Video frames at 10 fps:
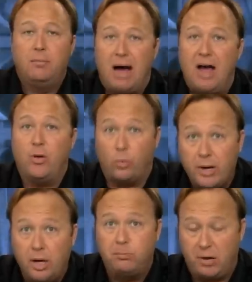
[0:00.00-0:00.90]
by the
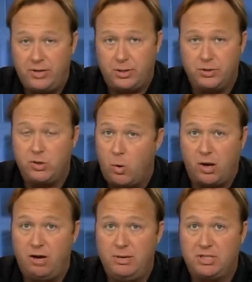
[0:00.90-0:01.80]
real preachers who
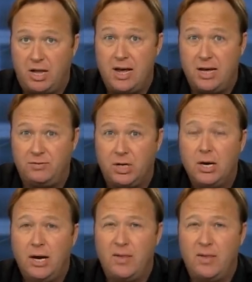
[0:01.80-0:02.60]
weren't going to be slaves